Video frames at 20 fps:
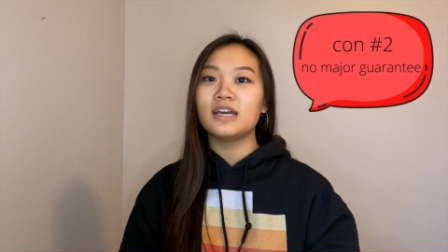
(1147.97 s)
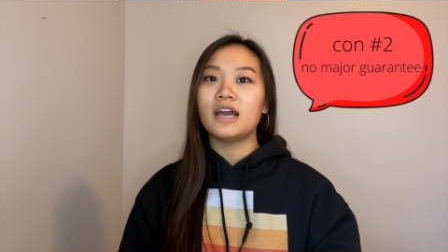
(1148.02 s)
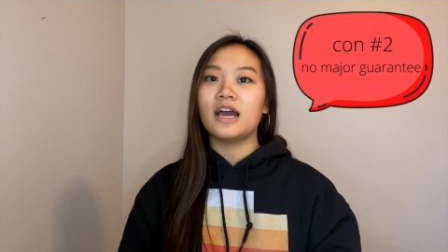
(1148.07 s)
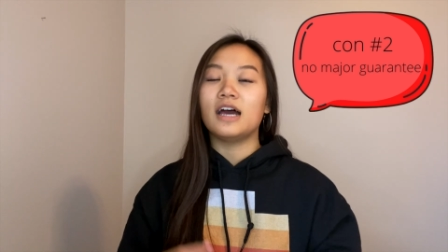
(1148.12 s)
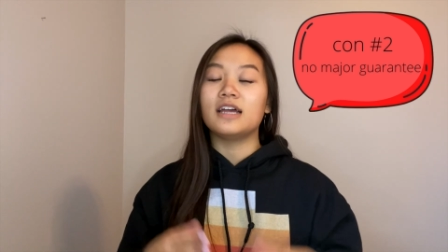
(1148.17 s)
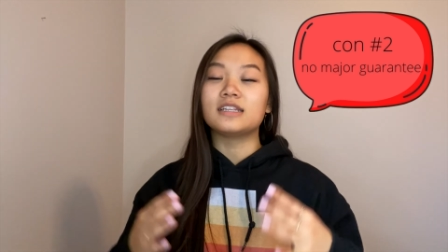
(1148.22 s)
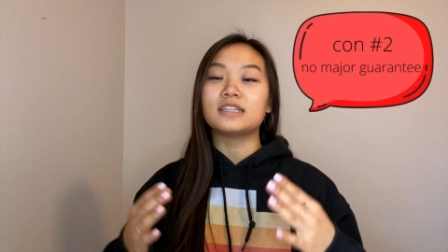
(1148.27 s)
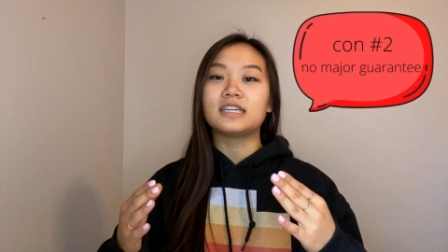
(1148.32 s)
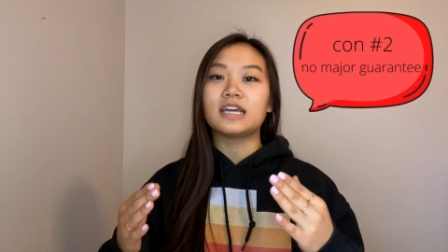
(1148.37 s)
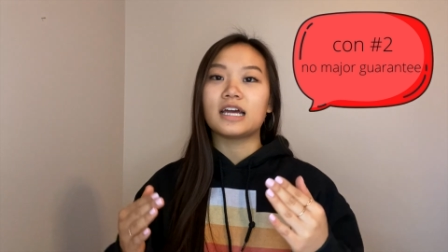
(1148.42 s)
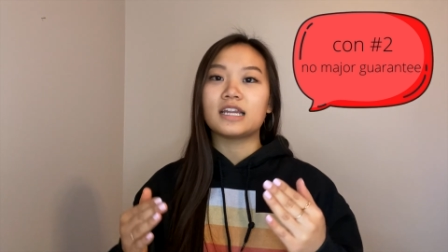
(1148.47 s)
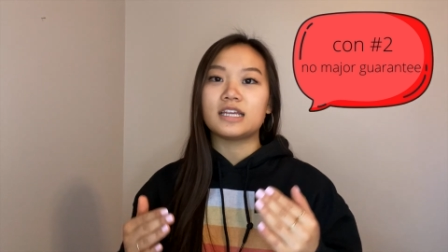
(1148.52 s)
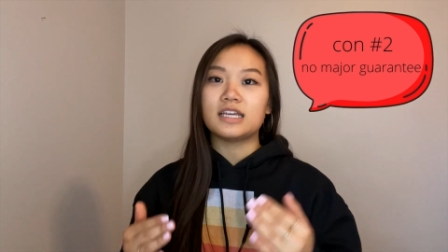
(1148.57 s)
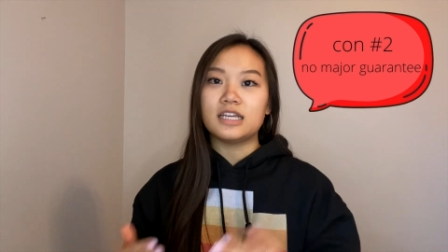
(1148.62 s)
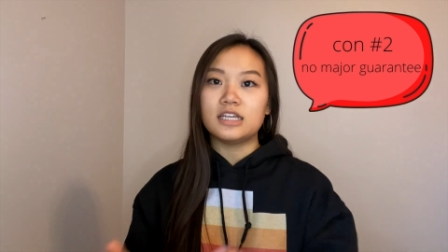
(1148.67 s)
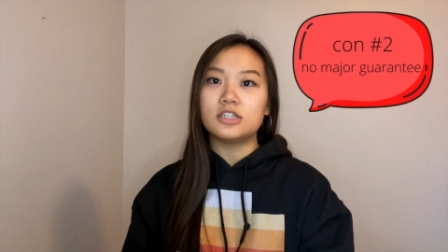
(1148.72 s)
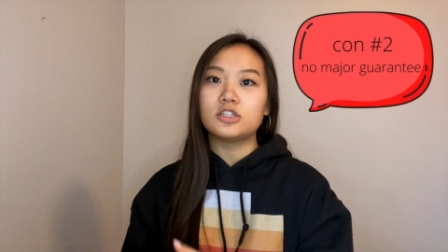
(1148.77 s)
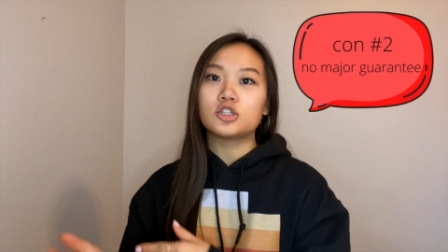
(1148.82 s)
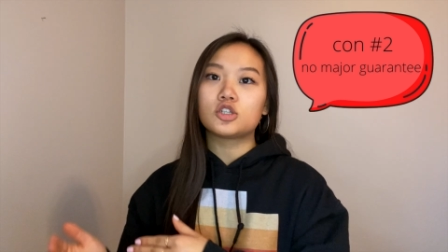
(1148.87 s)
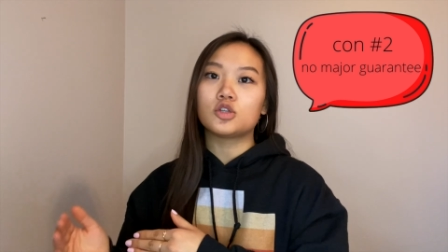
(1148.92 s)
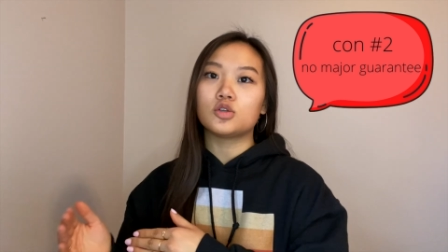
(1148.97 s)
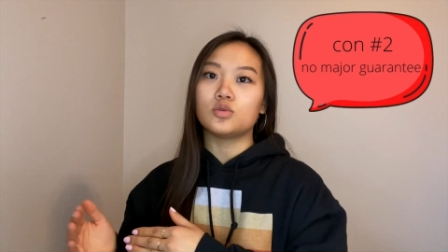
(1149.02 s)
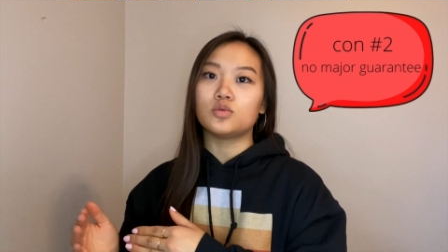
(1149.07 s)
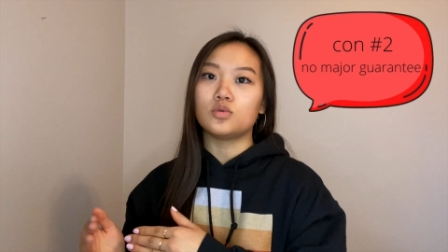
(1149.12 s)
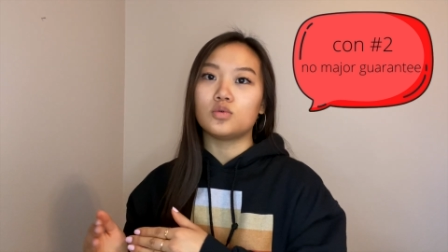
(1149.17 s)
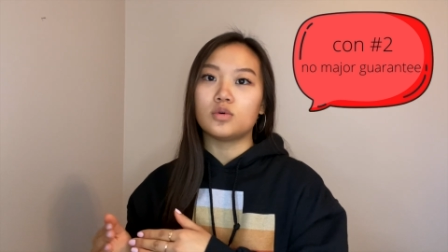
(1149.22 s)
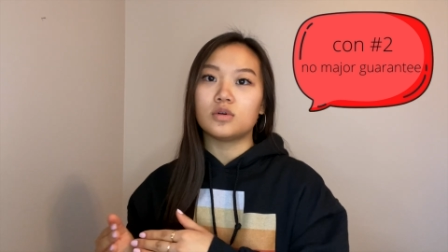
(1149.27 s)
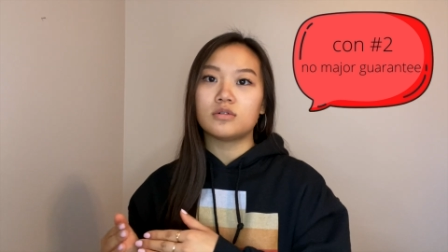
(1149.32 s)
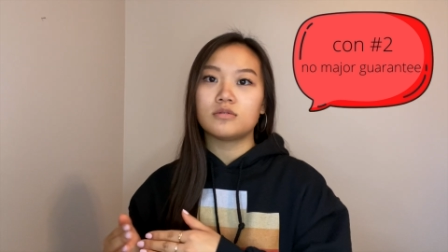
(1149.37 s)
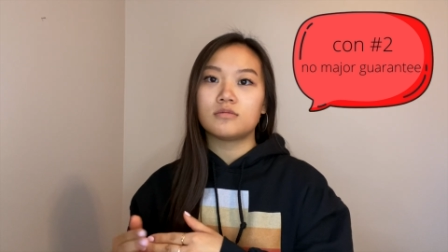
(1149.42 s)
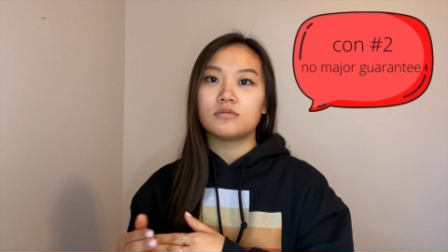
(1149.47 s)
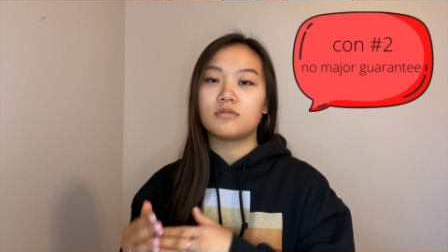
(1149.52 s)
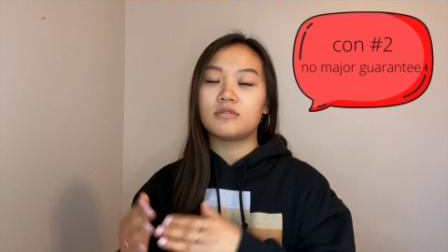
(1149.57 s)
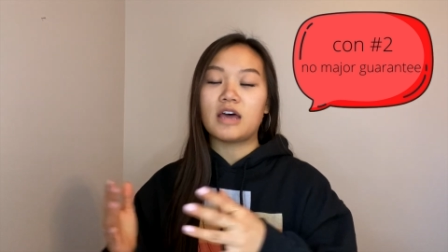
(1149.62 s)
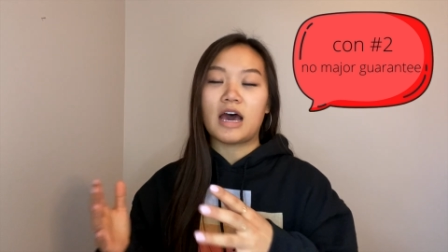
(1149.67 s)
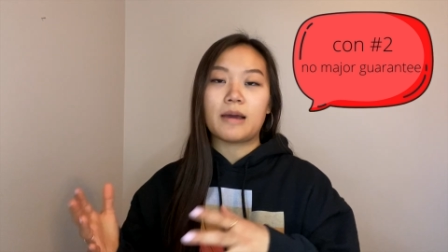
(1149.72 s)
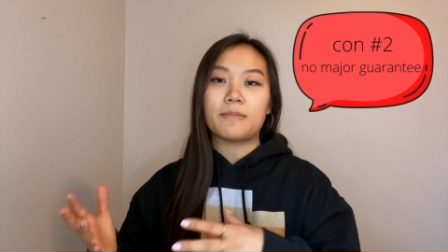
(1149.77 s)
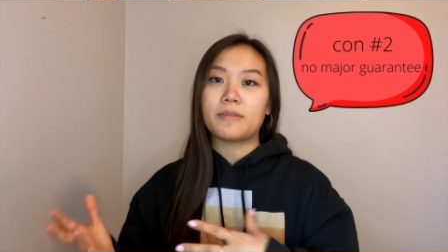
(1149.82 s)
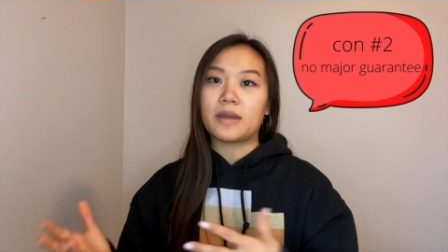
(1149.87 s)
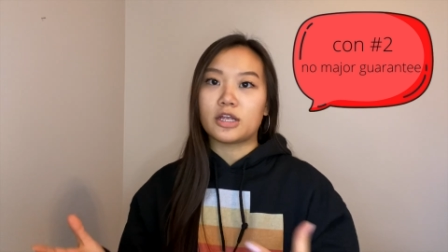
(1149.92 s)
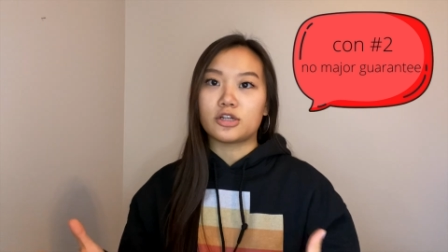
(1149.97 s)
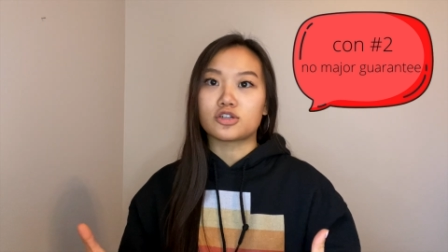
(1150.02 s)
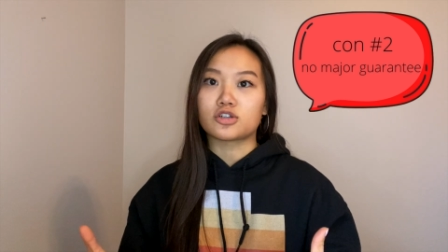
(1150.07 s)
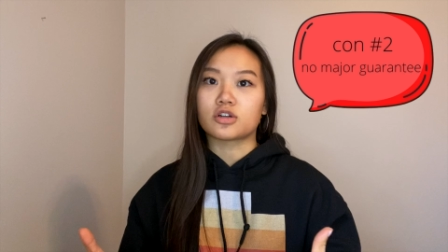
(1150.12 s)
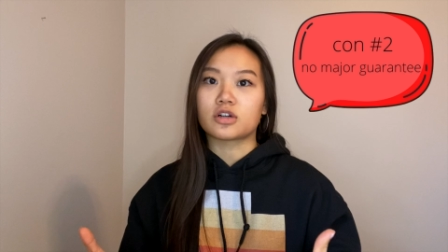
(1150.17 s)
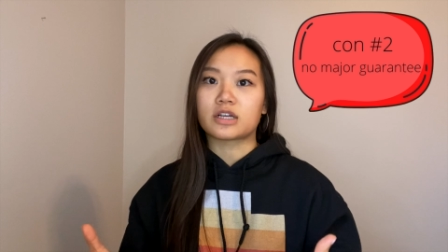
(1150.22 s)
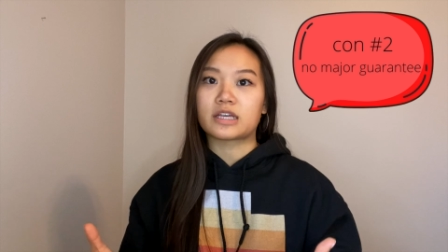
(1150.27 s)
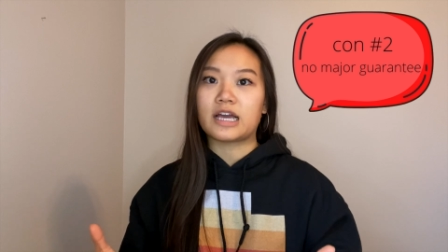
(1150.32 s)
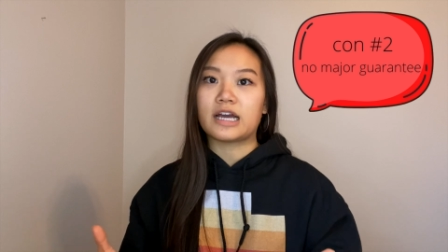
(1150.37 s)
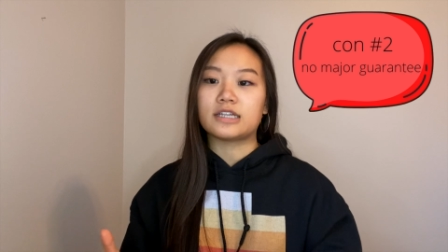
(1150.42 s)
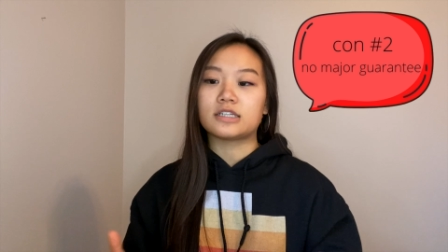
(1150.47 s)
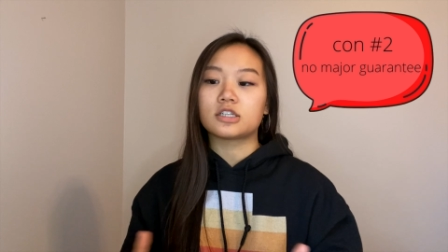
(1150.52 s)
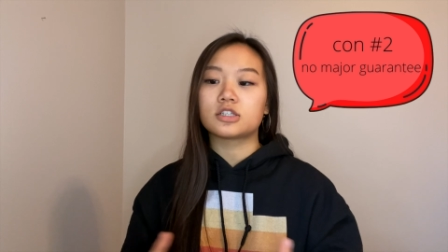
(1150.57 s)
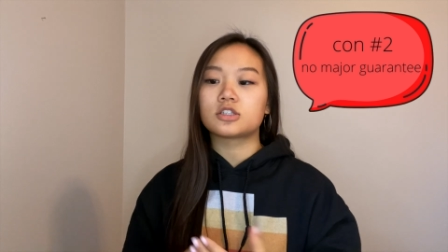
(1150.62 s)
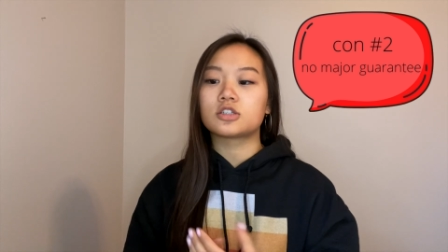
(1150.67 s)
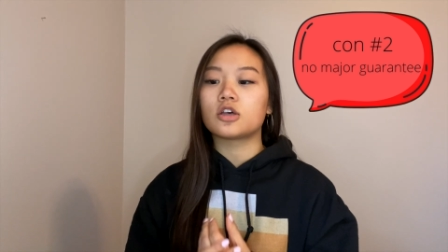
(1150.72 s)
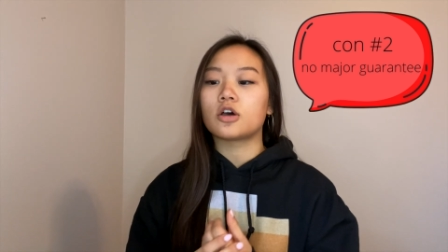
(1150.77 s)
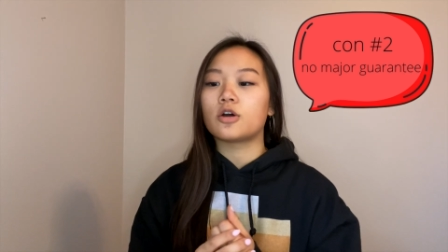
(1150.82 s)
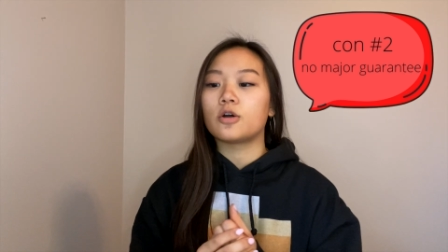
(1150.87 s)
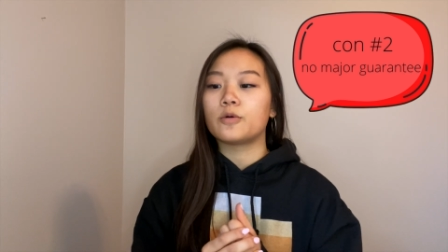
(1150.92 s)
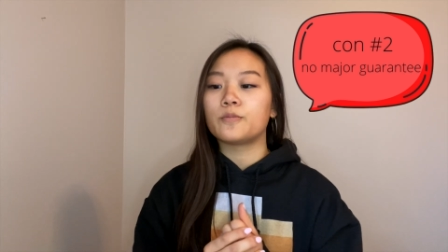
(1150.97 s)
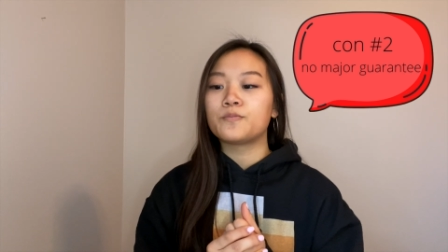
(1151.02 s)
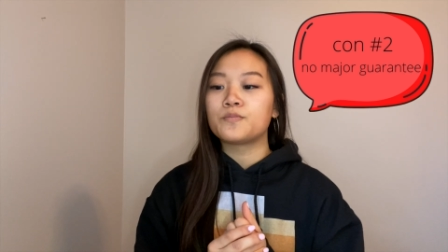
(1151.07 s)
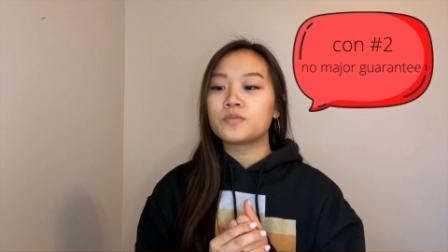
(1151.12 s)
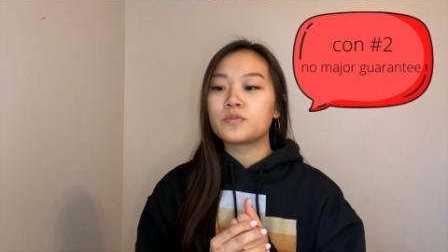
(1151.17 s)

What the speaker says: and get into that major again. So